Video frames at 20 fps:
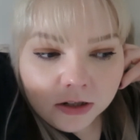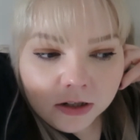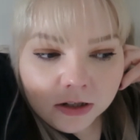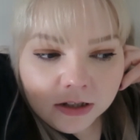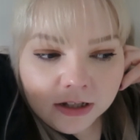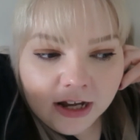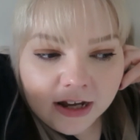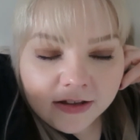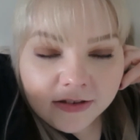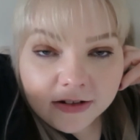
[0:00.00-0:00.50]

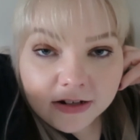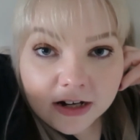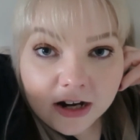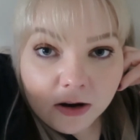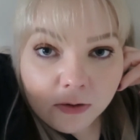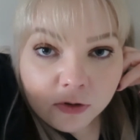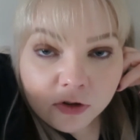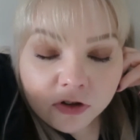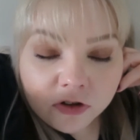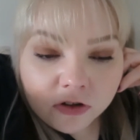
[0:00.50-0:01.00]
yesterday
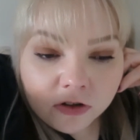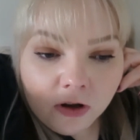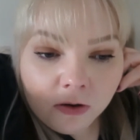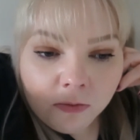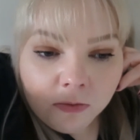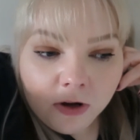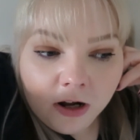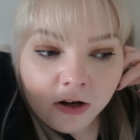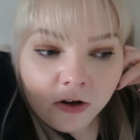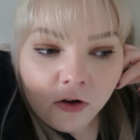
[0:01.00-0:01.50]
I
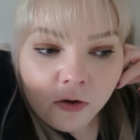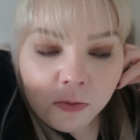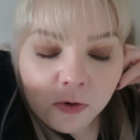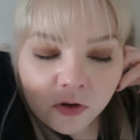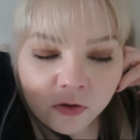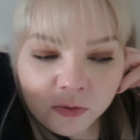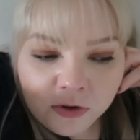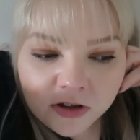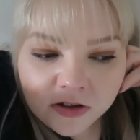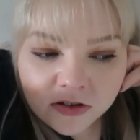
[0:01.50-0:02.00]

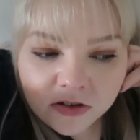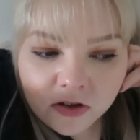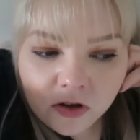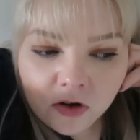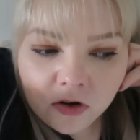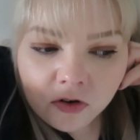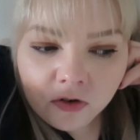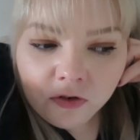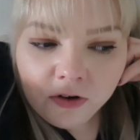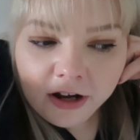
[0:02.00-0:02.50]
almost went
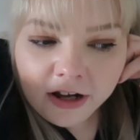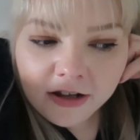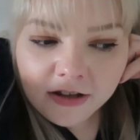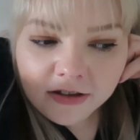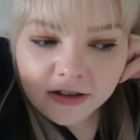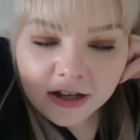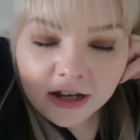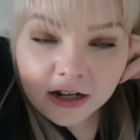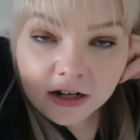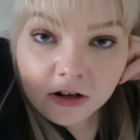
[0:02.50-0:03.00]
stir
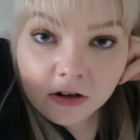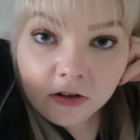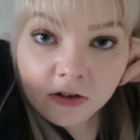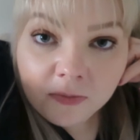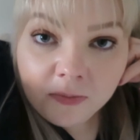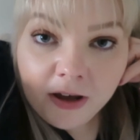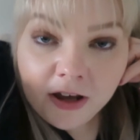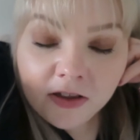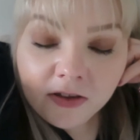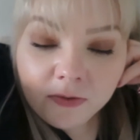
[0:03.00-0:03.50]
crazy in a
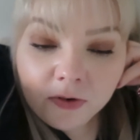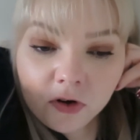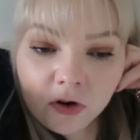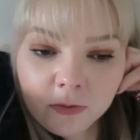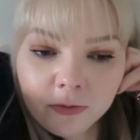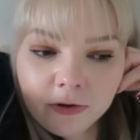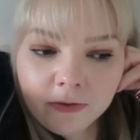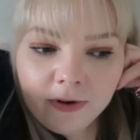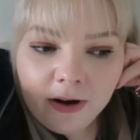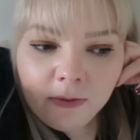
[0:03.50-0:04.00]
space of a
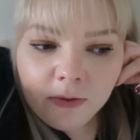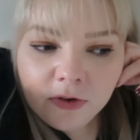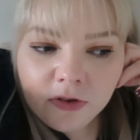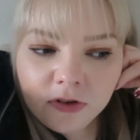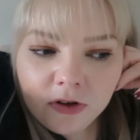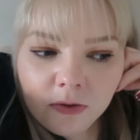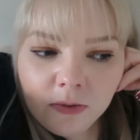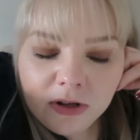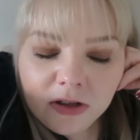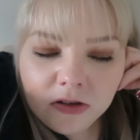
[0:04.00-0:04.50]
couple of hours.
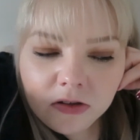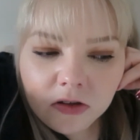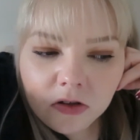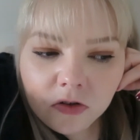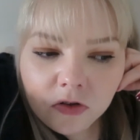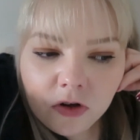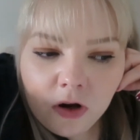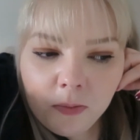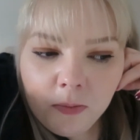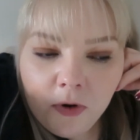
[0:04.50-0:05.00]
So I went to the
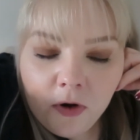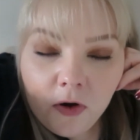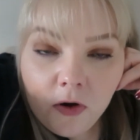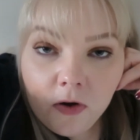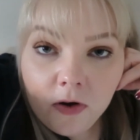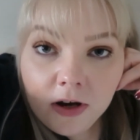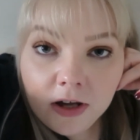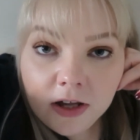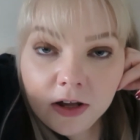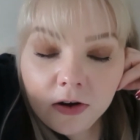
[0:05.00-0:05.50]
shop
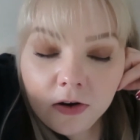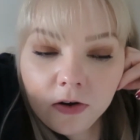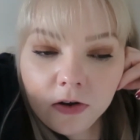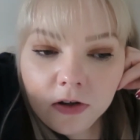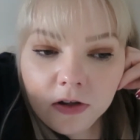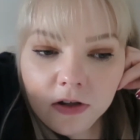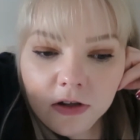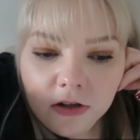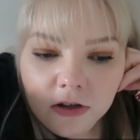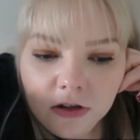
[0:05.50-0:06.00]
earlier
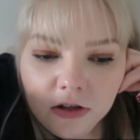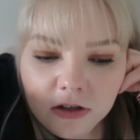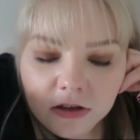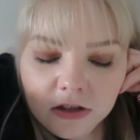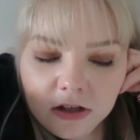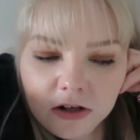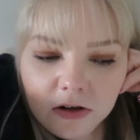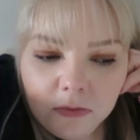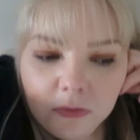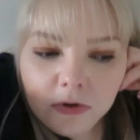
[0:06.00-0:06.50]

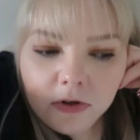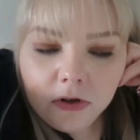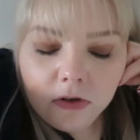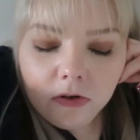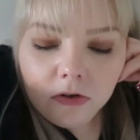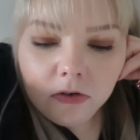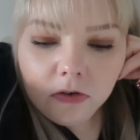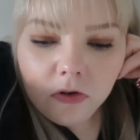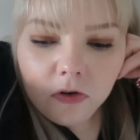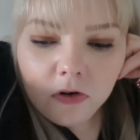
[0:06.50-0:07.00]
than I would have
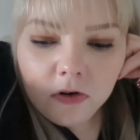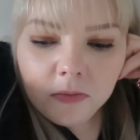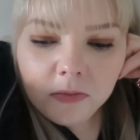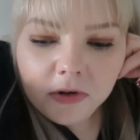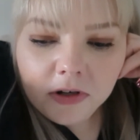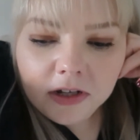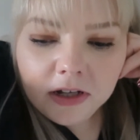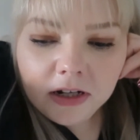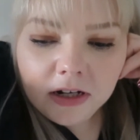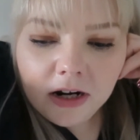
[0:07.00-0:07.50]
done
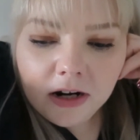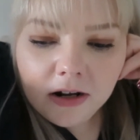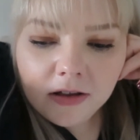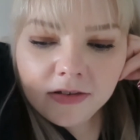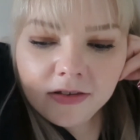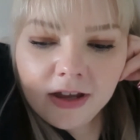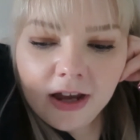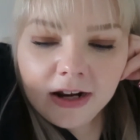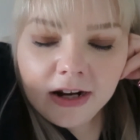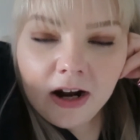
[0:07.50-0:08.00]
normally, and then I
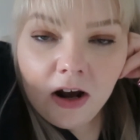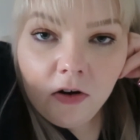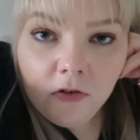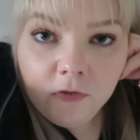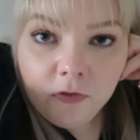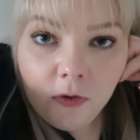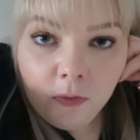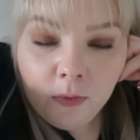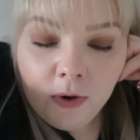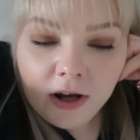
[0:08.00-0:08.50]
stayed out
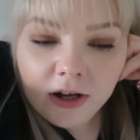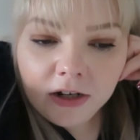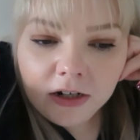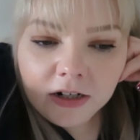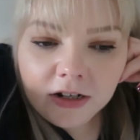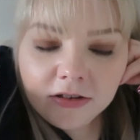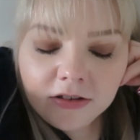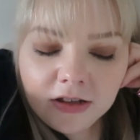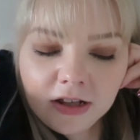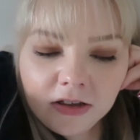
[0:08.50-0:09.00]
for a while,
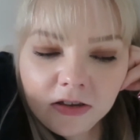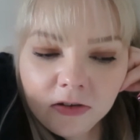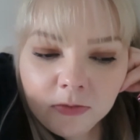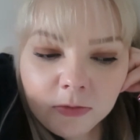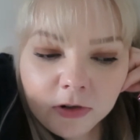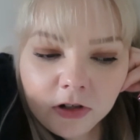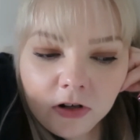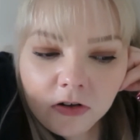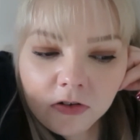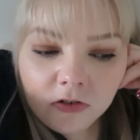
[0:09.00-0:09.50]
and I said
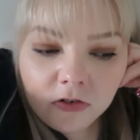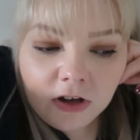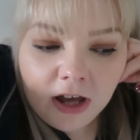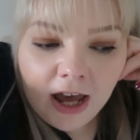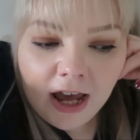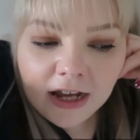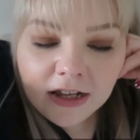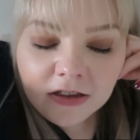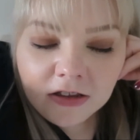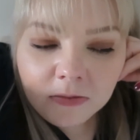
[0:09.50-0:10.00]
to my doctor I
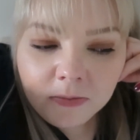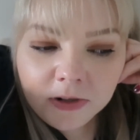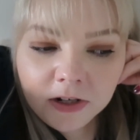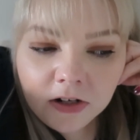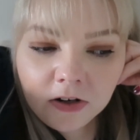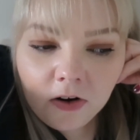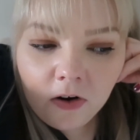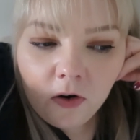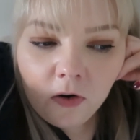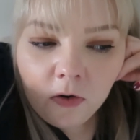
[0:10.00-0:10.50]
hated
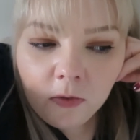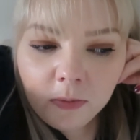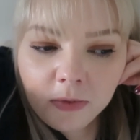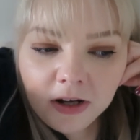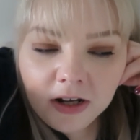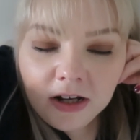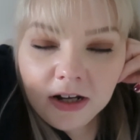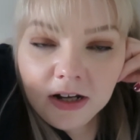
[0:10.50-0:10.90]
being at home.